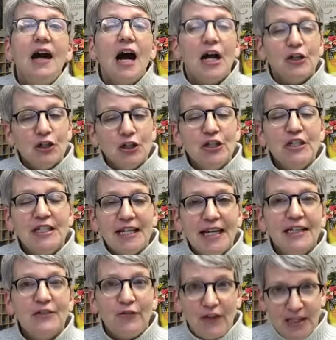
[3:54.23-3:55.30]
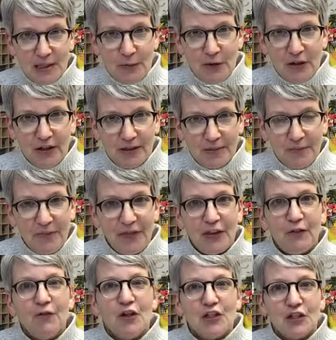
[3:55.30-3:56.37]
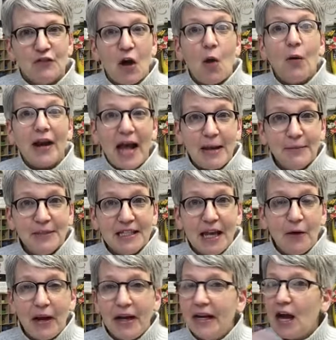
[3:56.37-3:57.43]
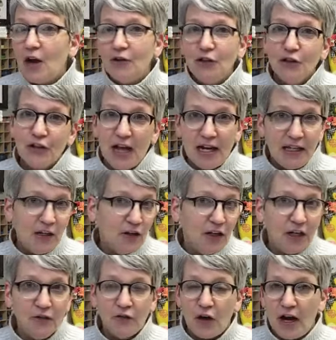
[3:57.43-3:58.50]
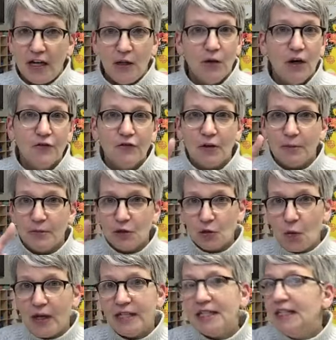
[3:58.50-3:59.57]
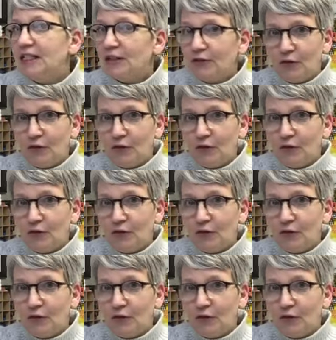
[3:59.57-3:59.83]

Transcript: Understand Facebook. First of all, what I'm saying right now, you're not hearing for anywhere from 20 to